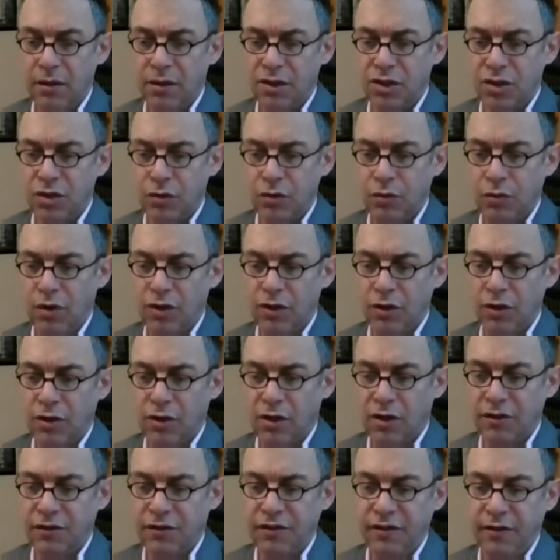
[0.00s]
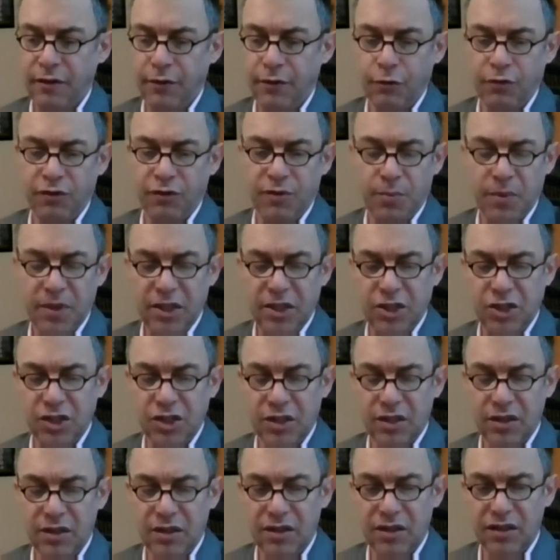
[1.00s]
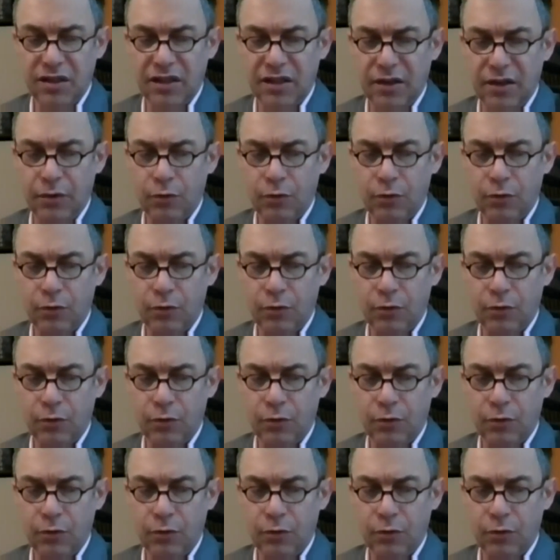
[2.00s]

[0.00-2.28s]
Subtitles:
to other countries through speeches,